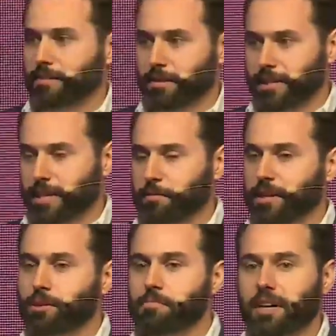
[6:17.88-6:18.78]
of leaving the
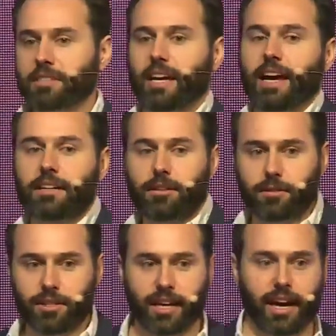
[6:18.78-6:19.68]
company, you must hand
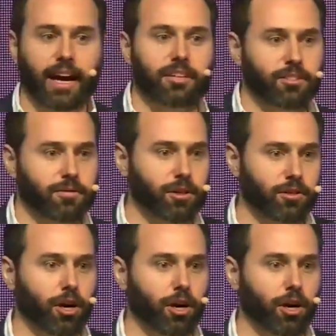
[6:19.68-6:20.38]
over cash for those